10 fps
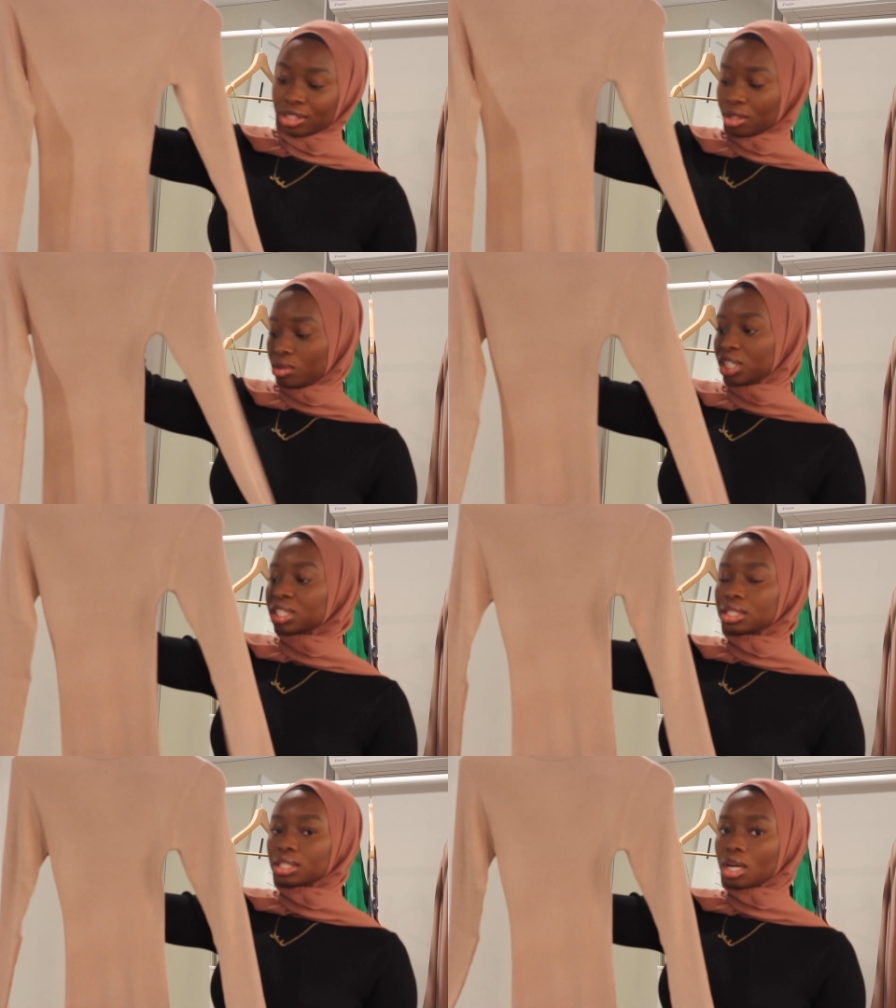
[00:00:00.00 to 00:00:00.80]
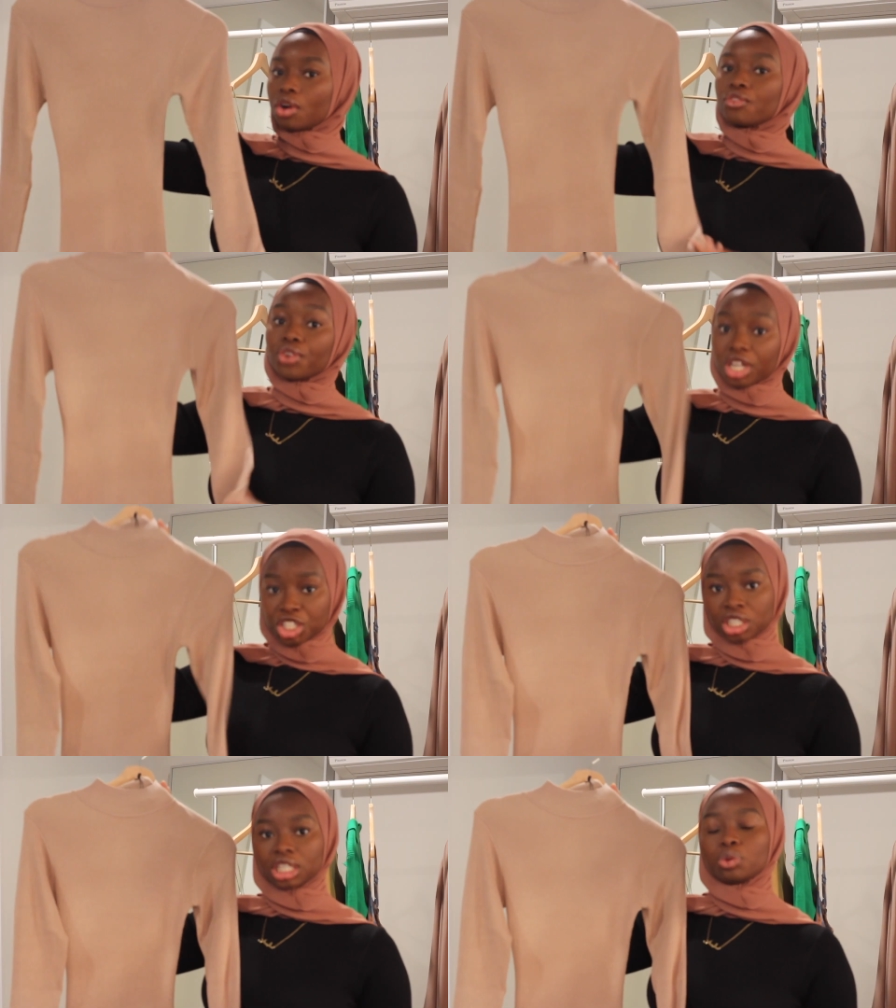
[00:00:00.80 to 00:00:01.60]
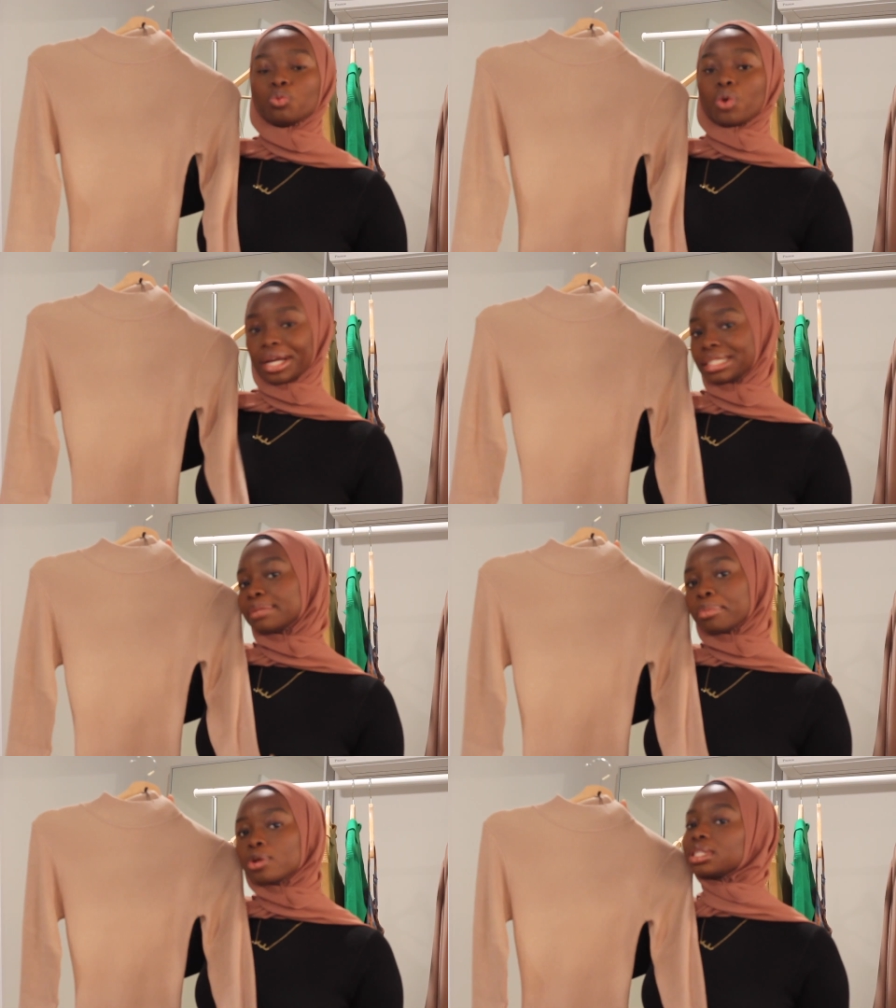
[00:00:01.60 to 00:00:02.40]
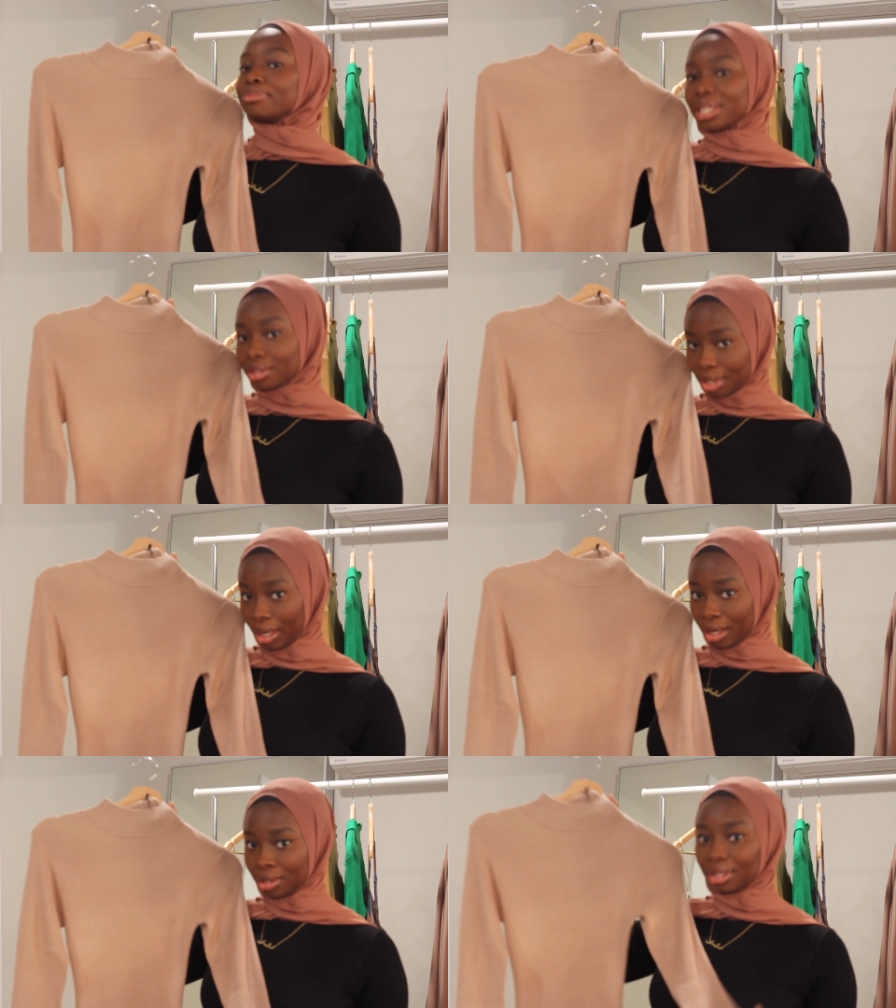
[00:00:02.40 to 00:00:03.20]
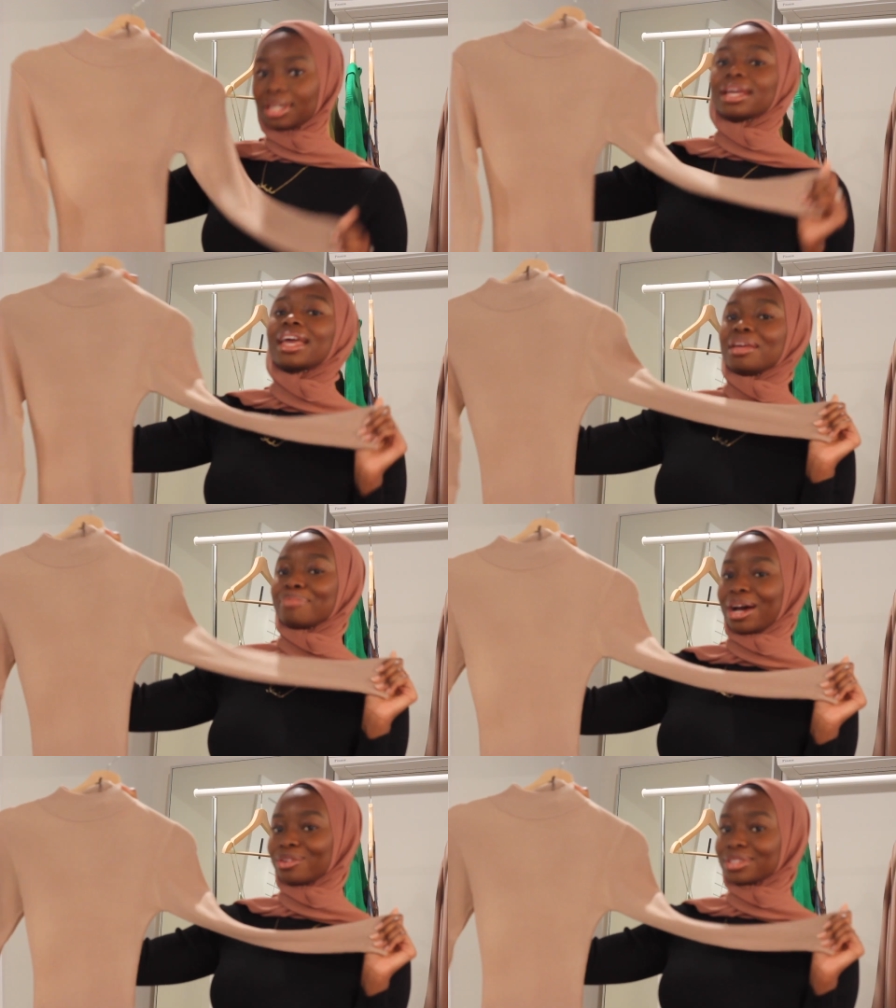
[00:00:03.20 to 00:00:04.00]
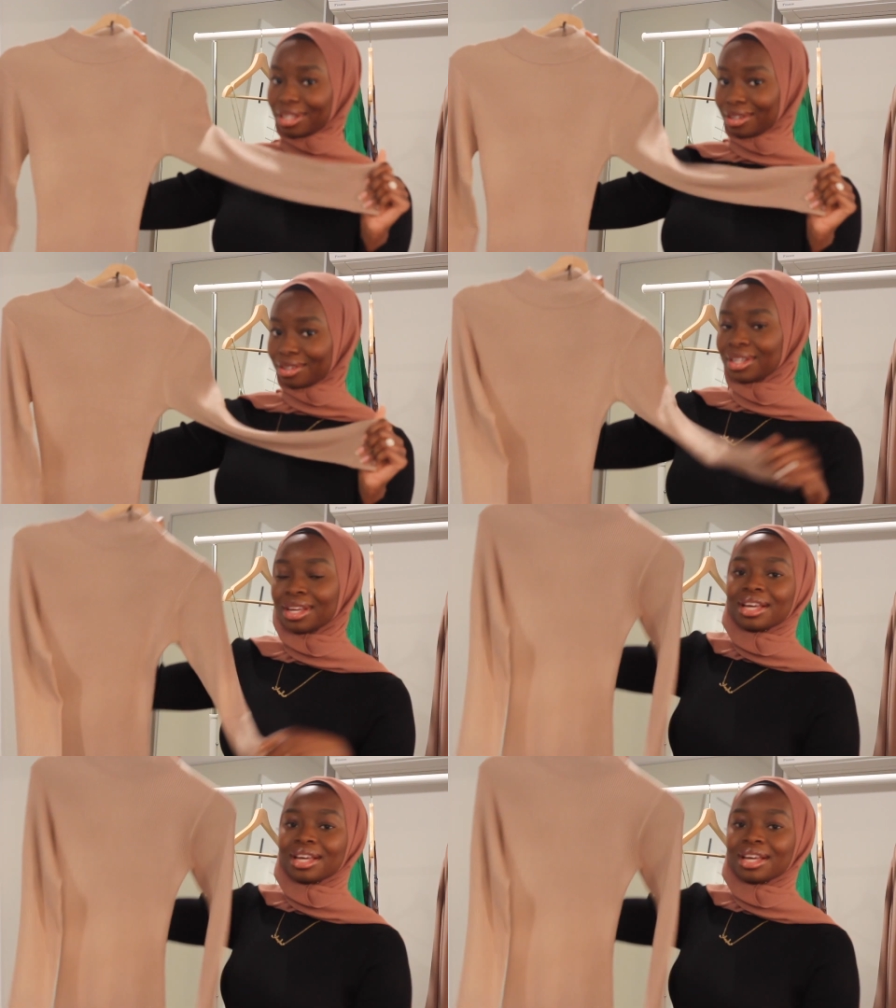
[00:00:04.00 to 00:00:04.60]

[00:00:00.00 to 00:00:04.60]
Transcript: So this originally was supposed to be tan and it came out tan.